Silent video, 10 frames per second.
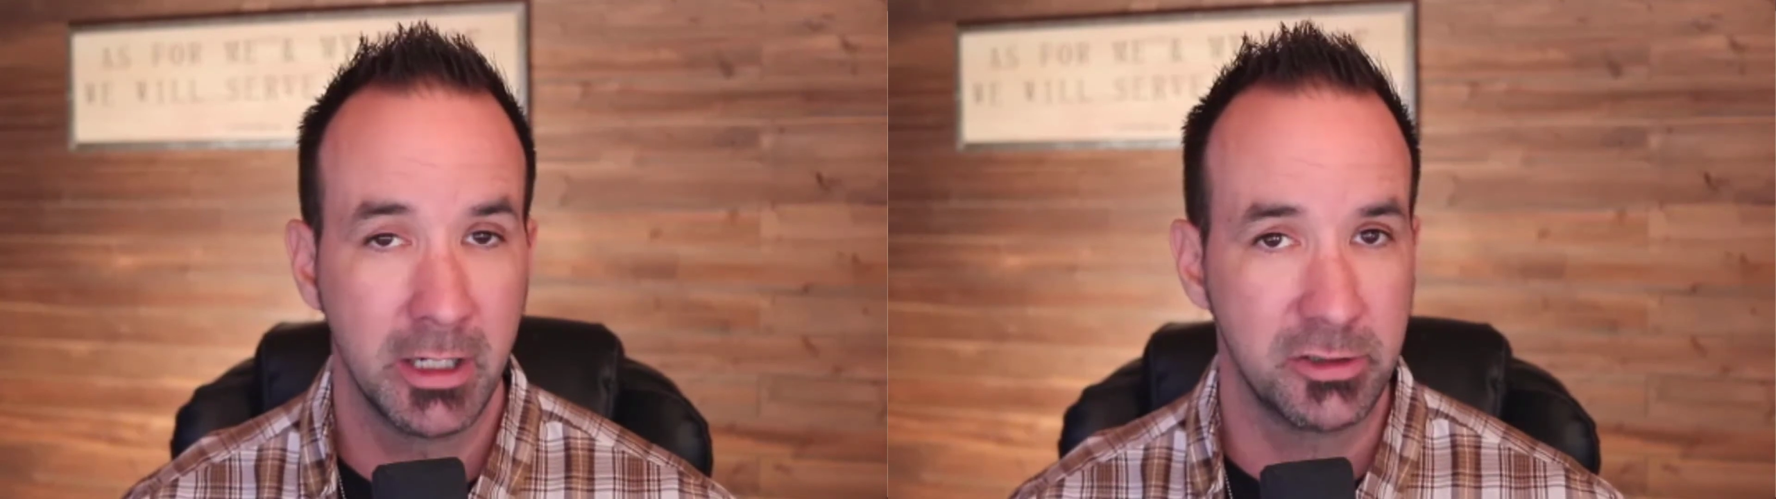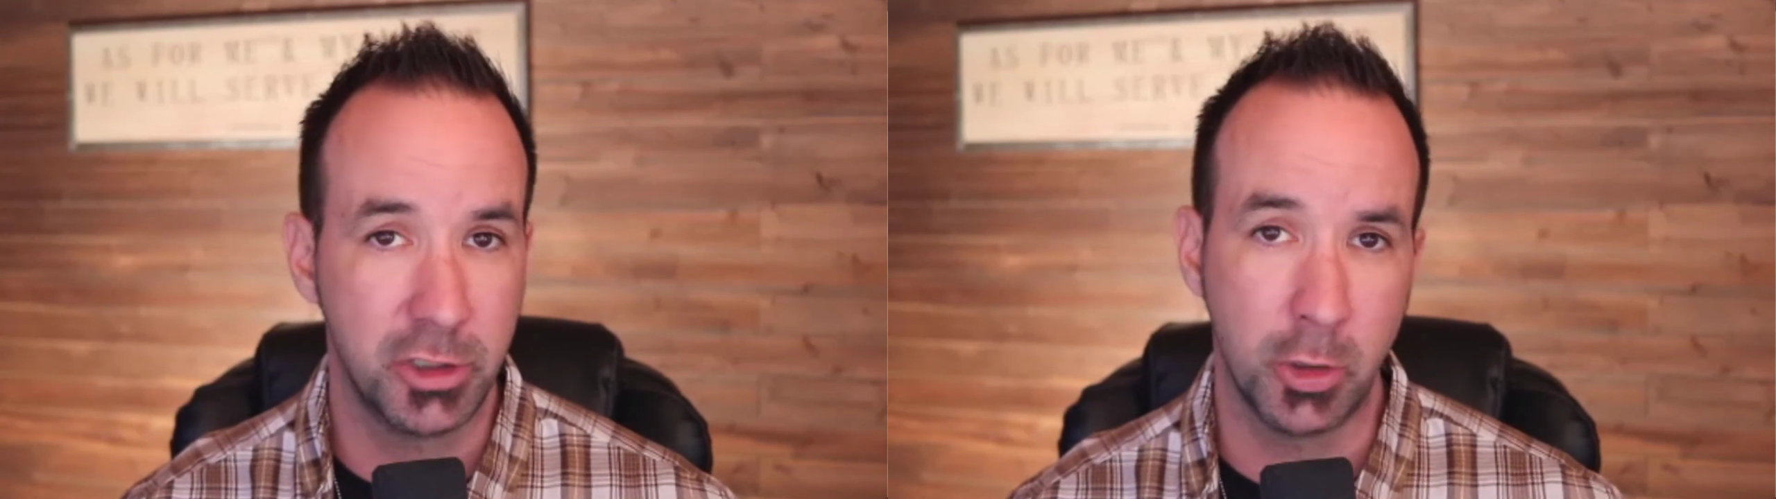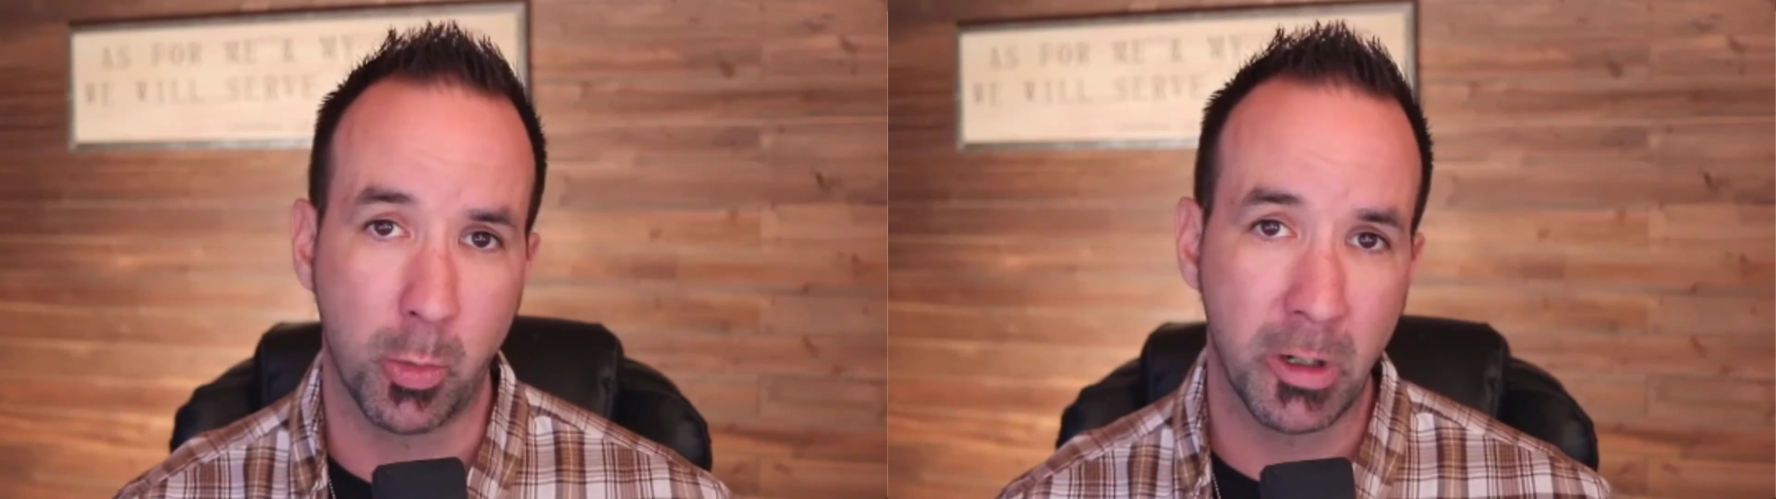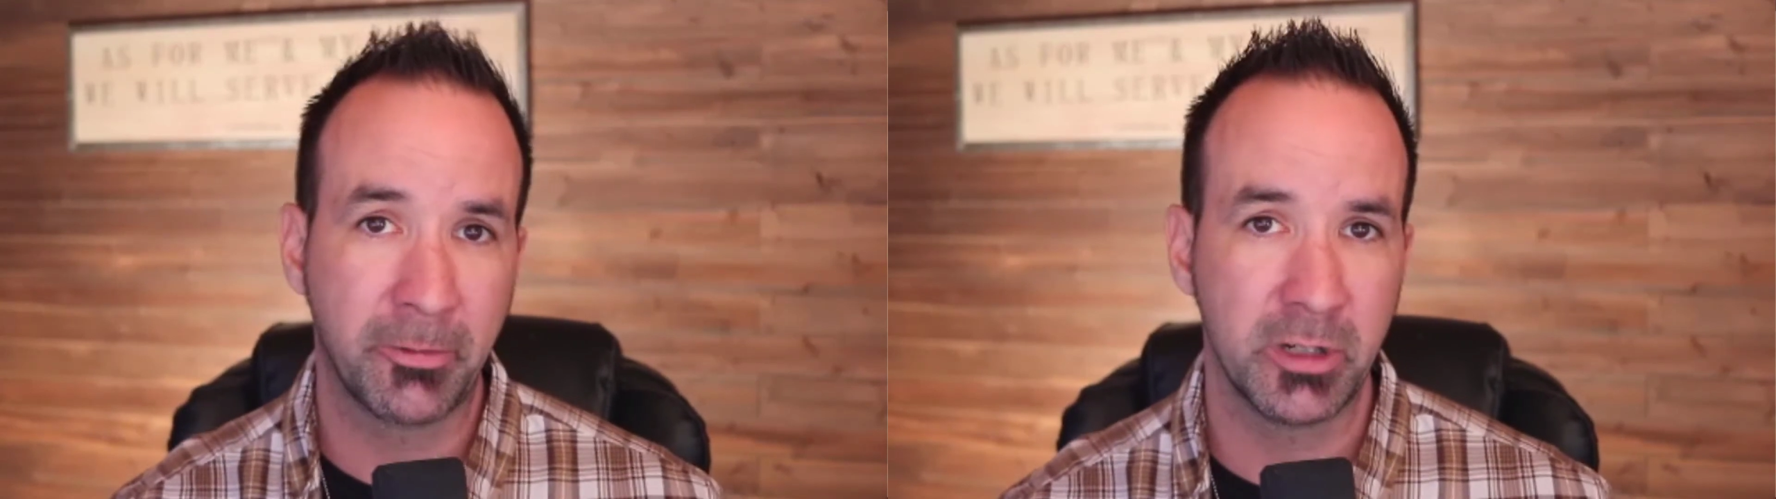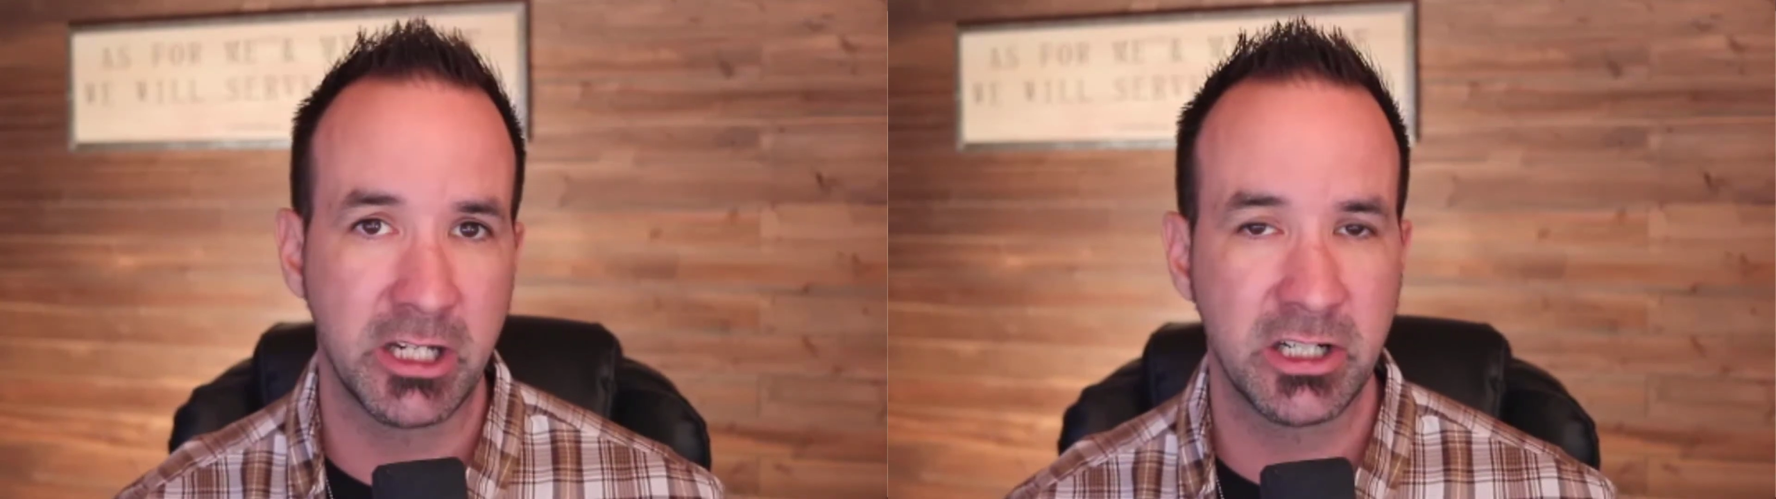Do you work for
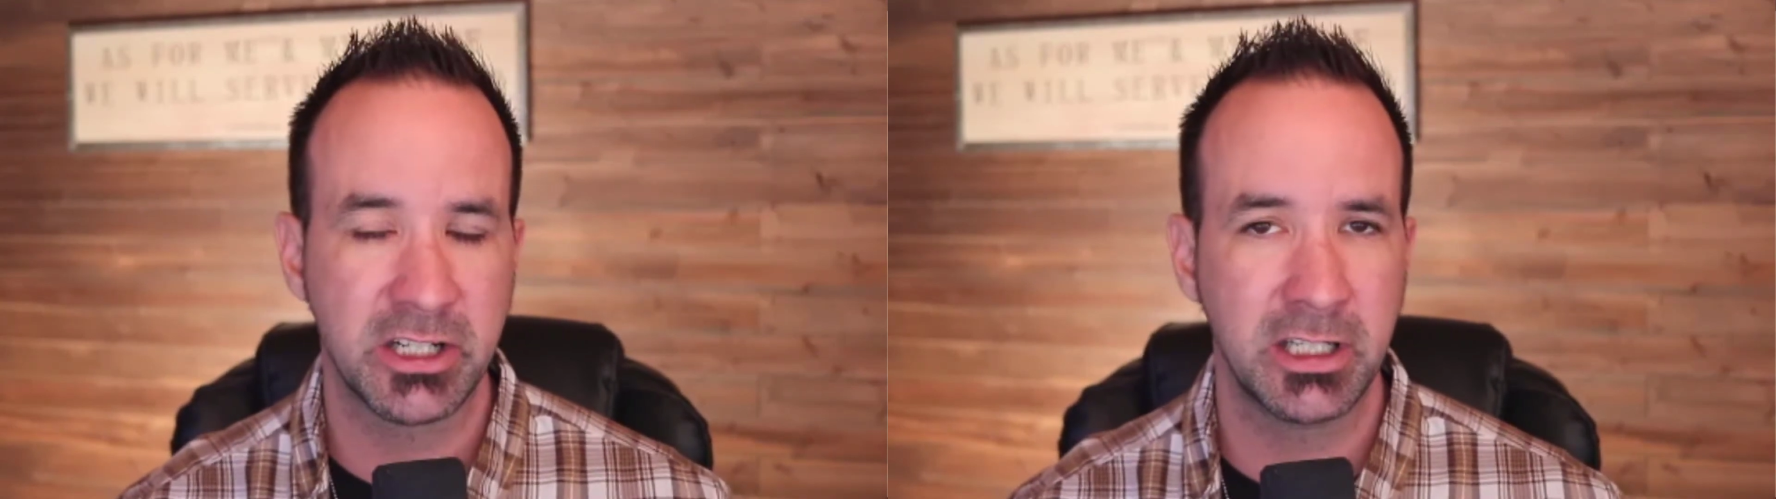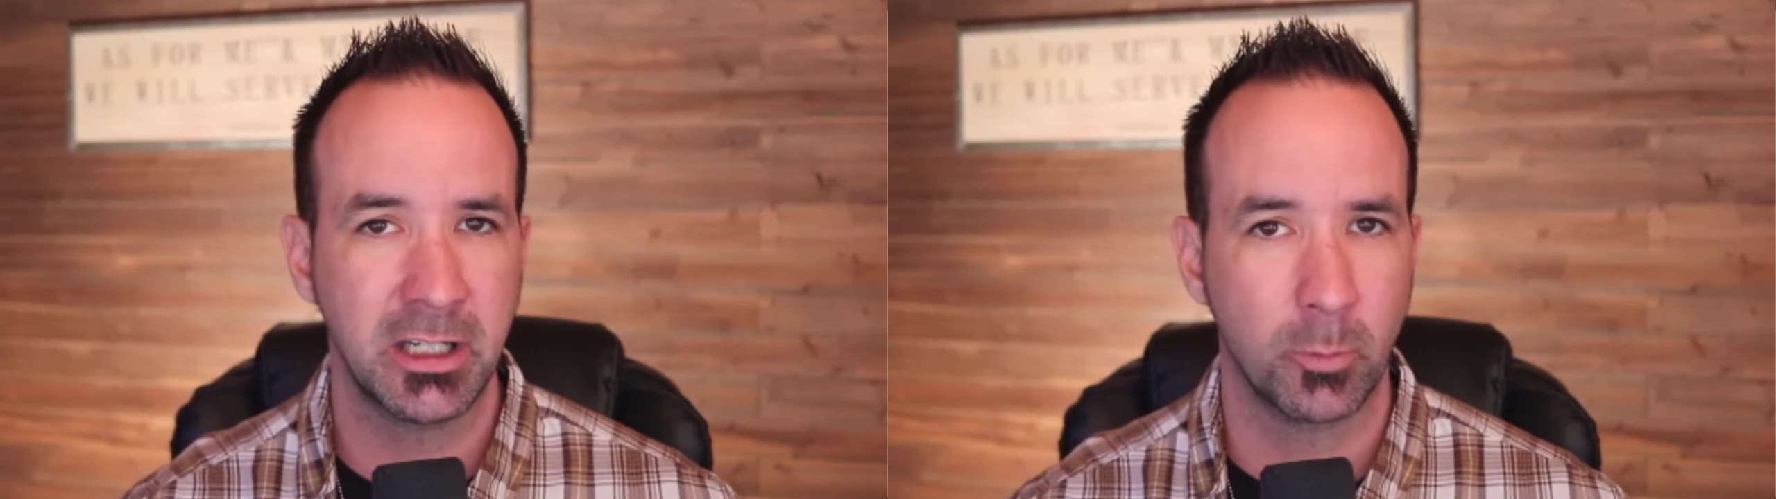an agency and